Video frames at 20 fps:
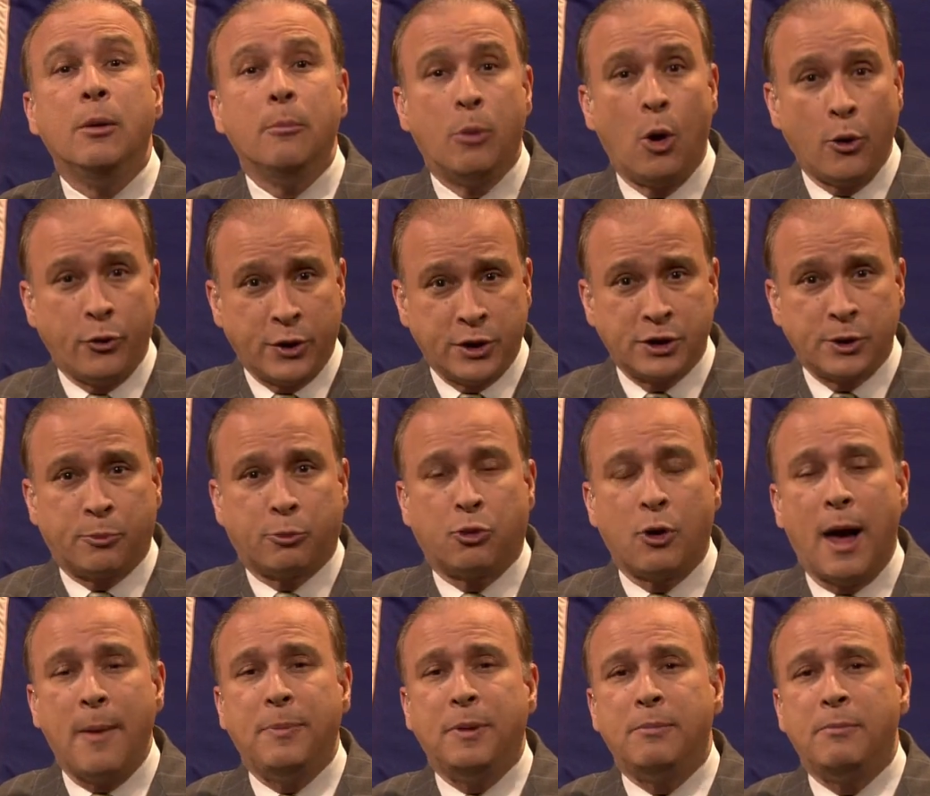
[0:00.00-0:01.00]
both as a
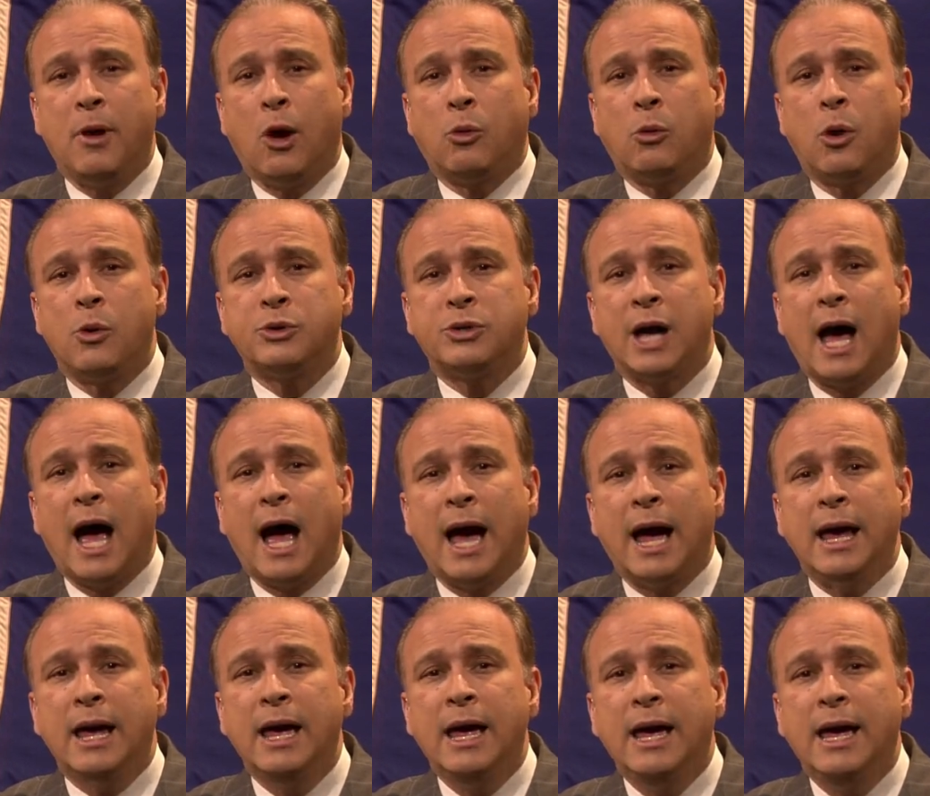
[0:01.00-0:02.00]
prep at Melrose
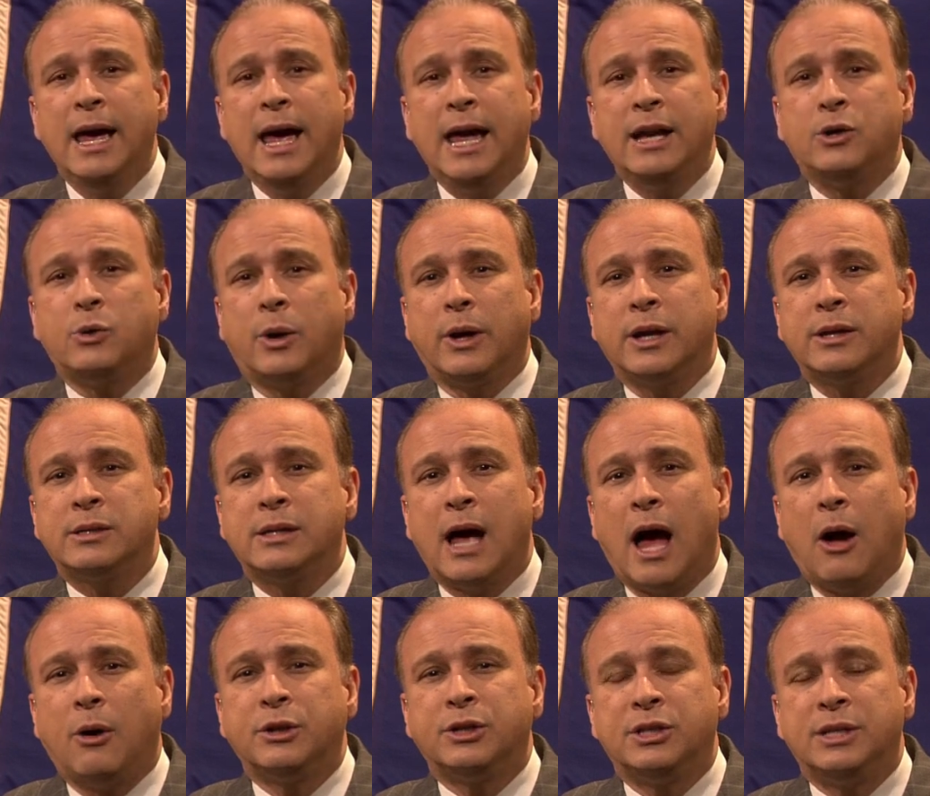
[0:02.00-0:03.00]
High and during his
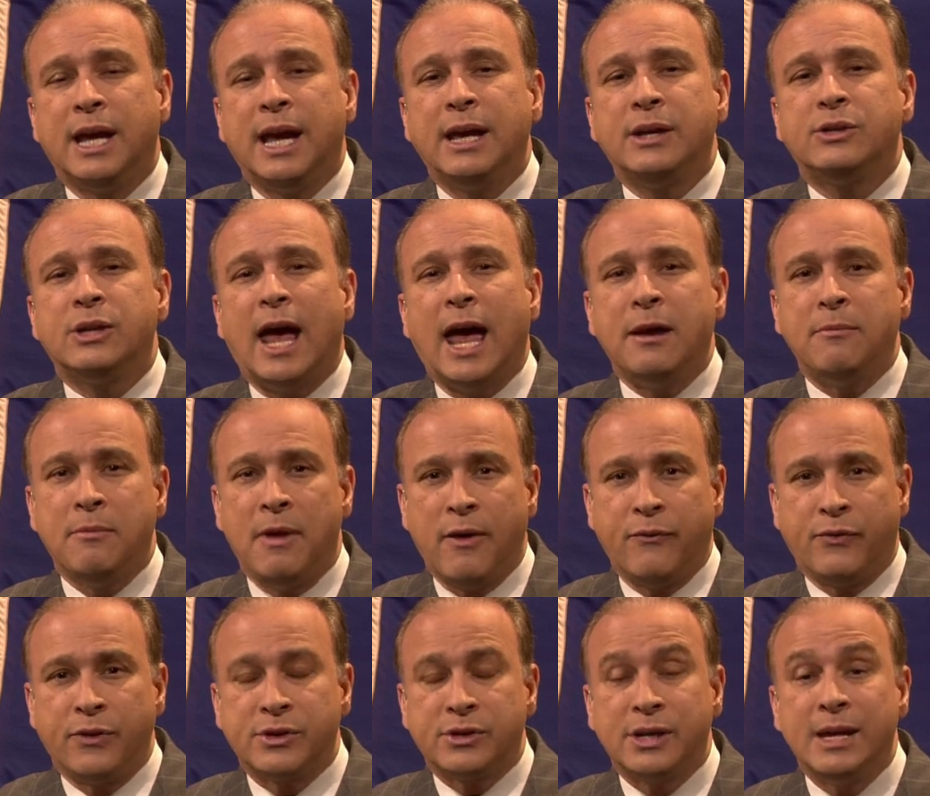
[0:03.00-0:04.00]
college days at
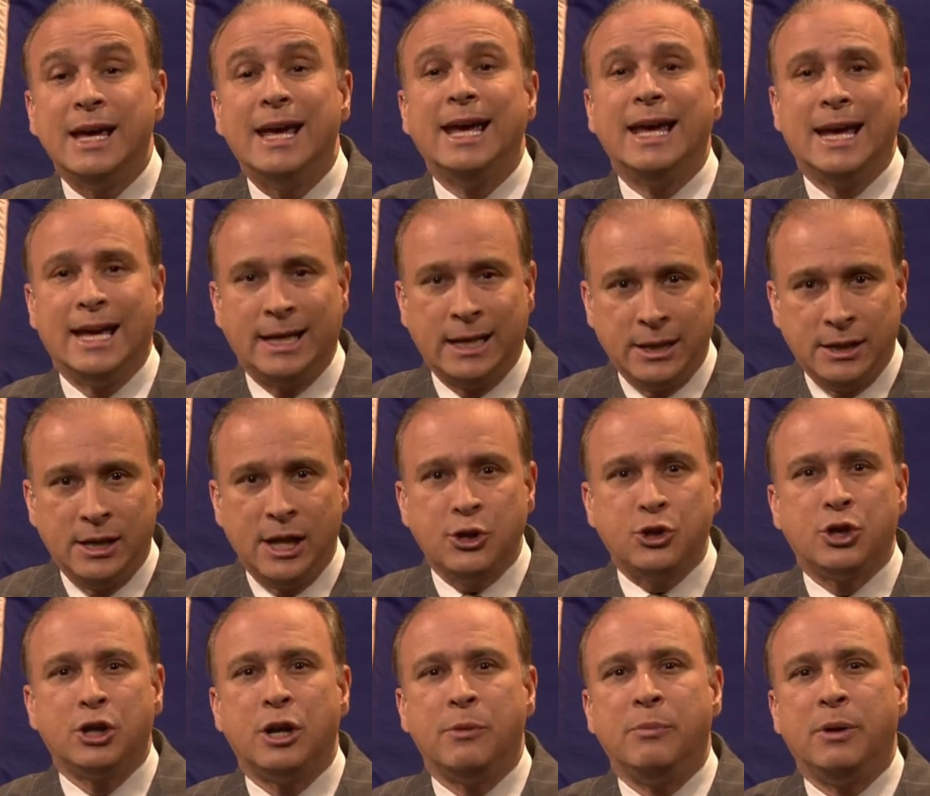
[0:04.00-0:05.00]
Memphis, in
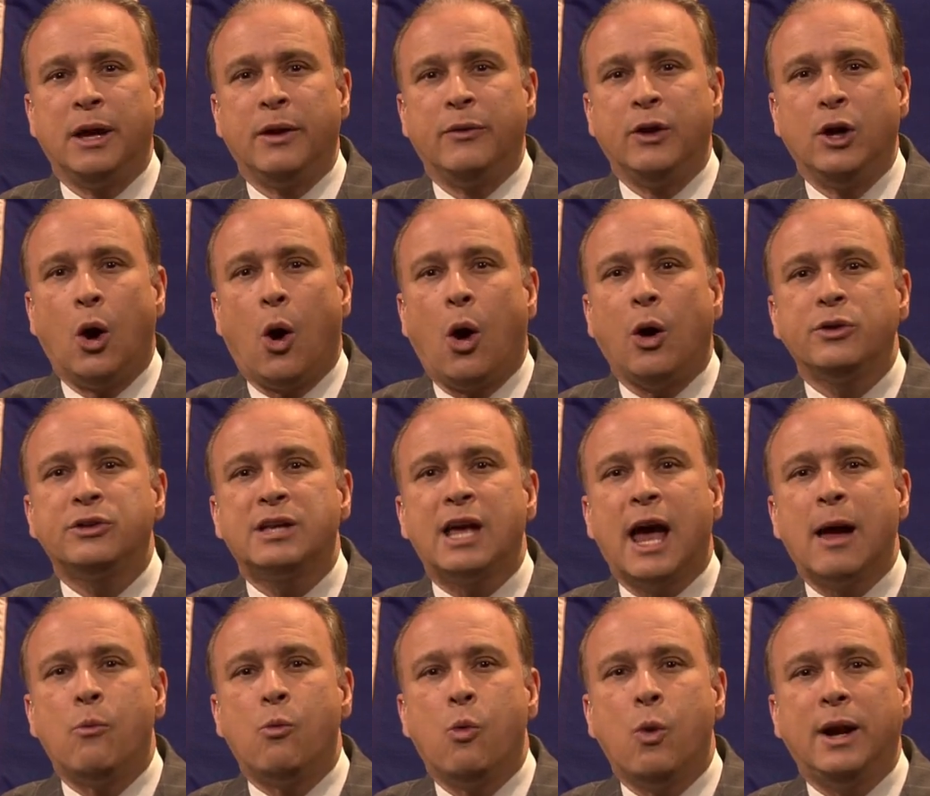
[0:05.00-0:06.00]
addition to being the
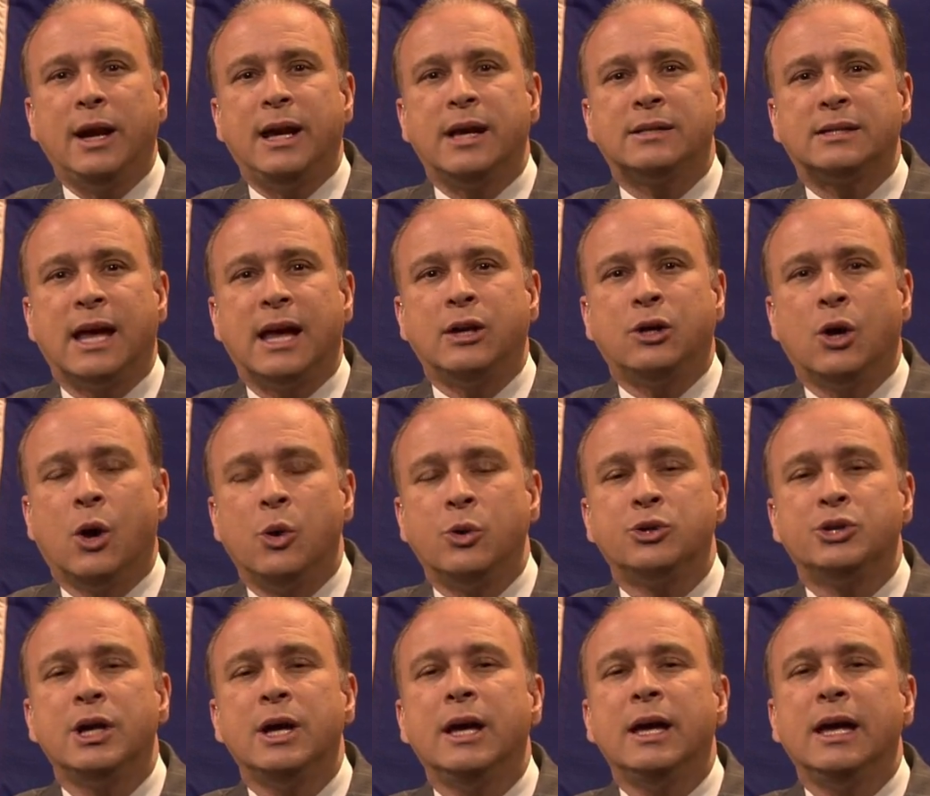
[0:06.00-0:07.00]
all-time winningest head
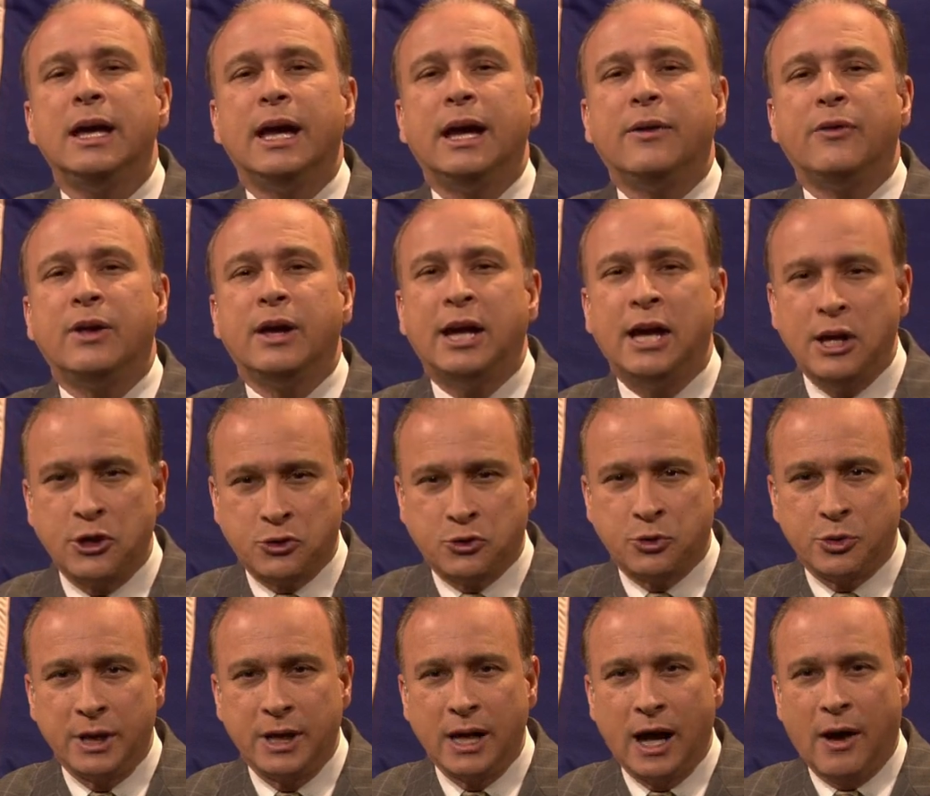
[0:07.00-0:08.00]
coach in the
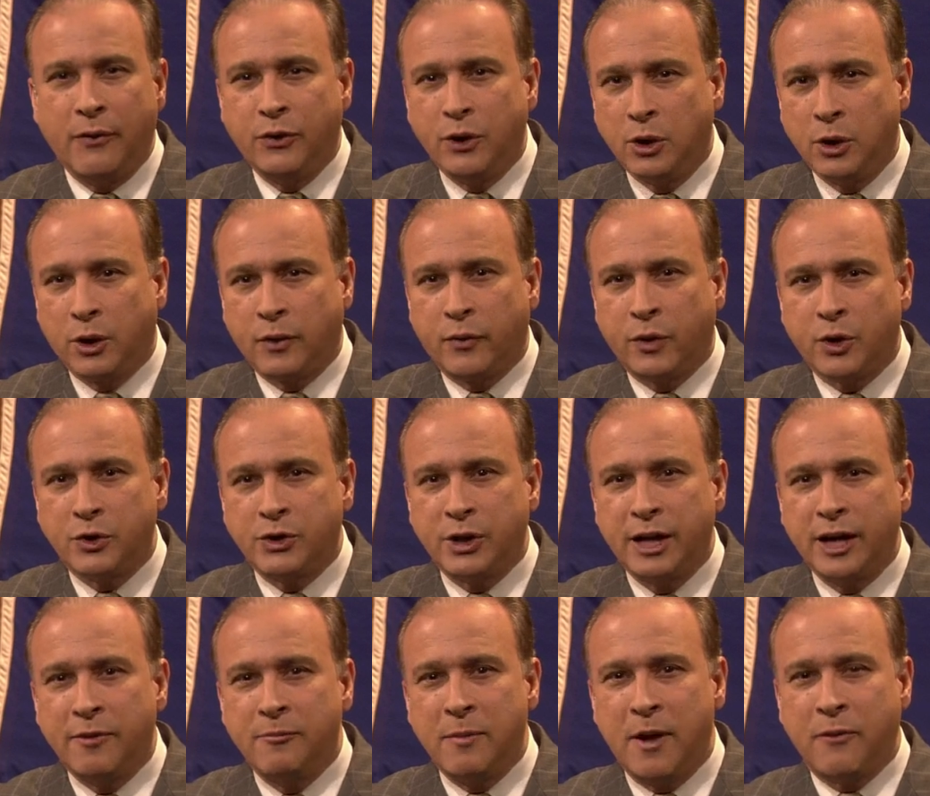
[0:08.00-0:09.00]
history of the
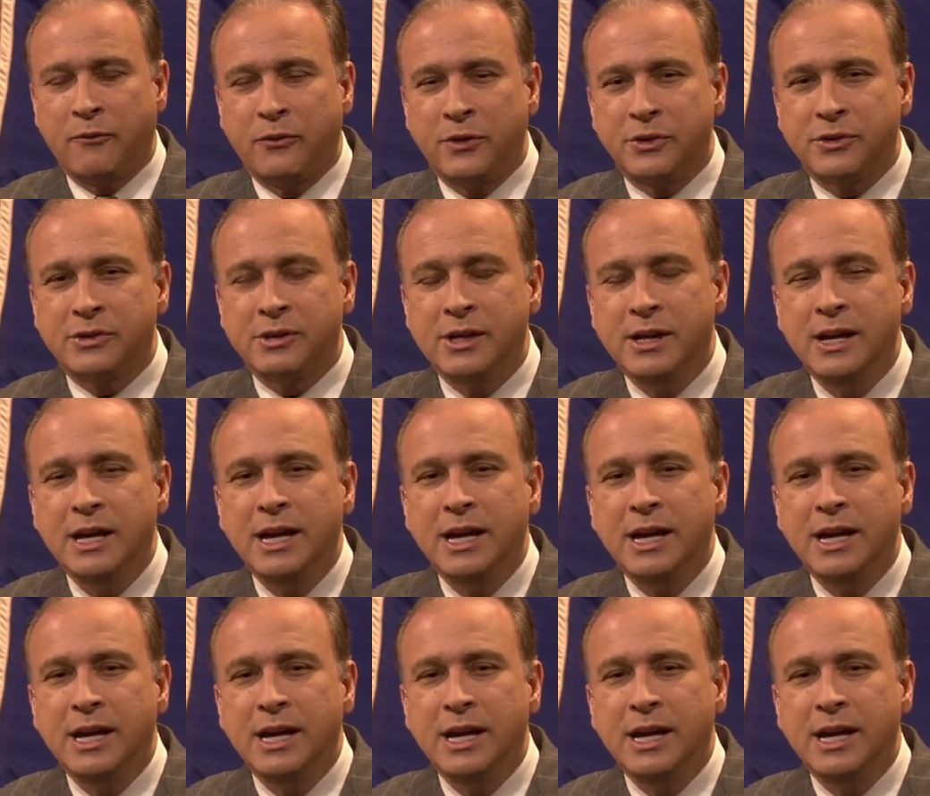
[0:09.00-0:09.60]
University of Memphis.